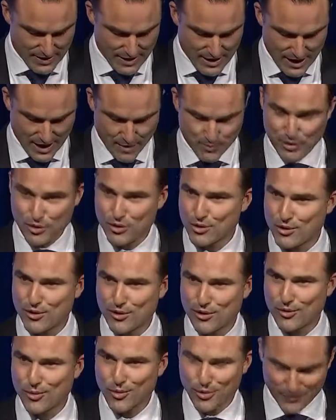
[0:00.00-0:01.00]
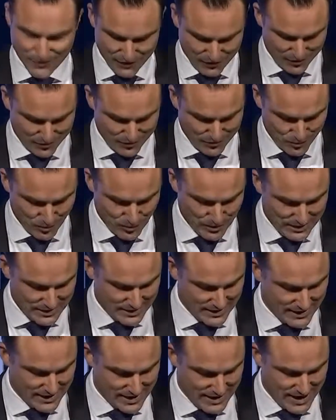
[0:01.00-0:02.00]
But good on all of us,
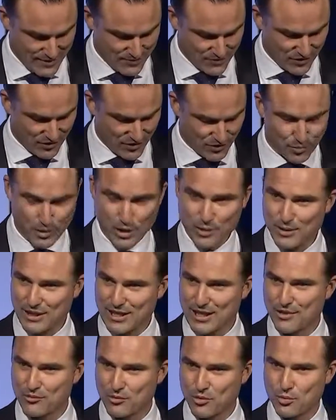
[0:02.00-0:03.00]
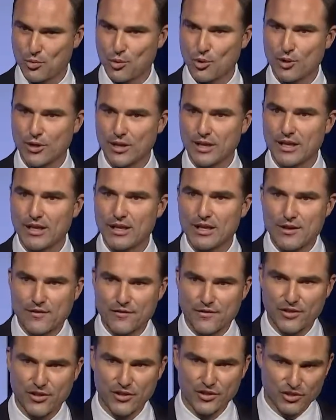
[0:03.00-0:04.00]
really. This is where we get rewarded
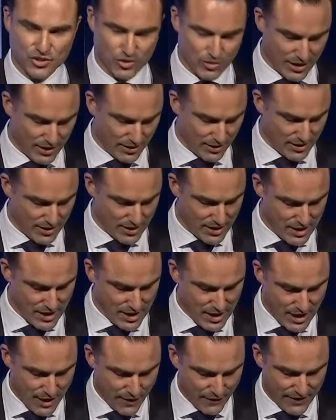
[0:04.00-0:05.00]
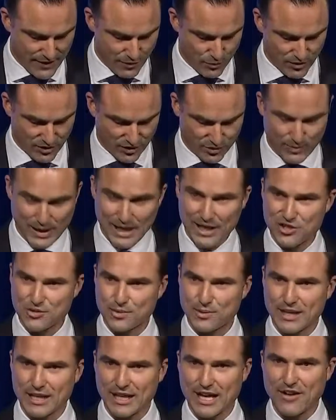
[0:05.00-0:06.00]
for the strength of our risk
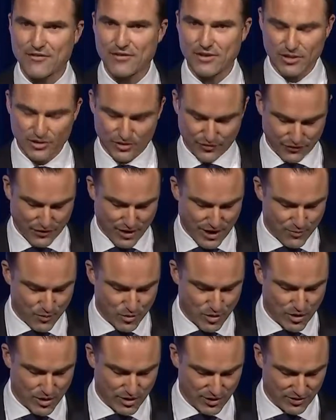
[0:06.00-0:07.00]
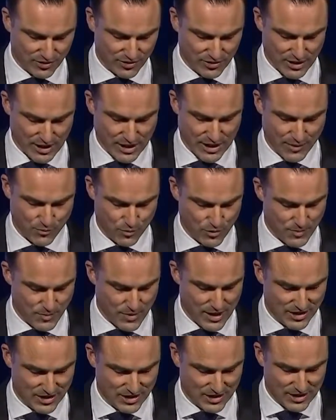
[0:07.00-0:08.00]
management, our governance frameworks. We're
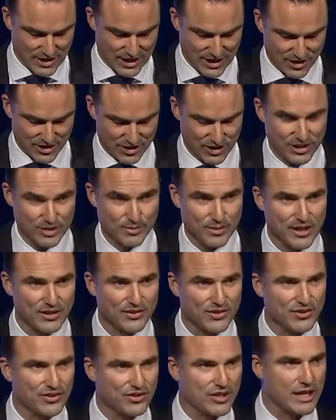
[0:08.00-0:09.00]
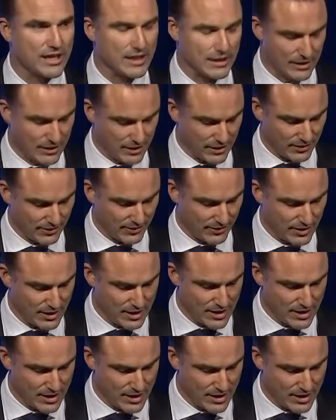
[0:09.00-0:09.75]
measured each year by Sustainalytics,